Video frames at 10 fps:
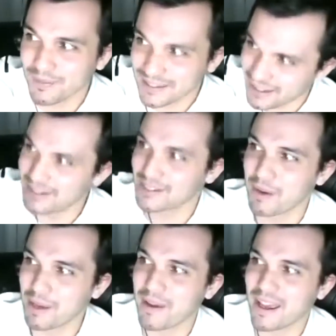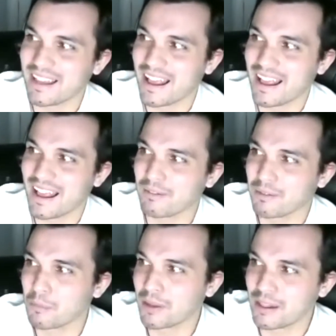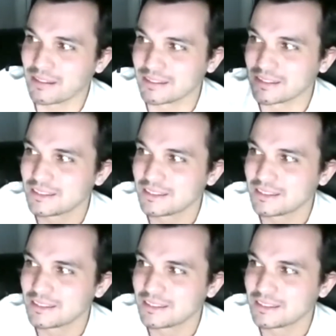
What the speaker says: it's going to spike back down, probably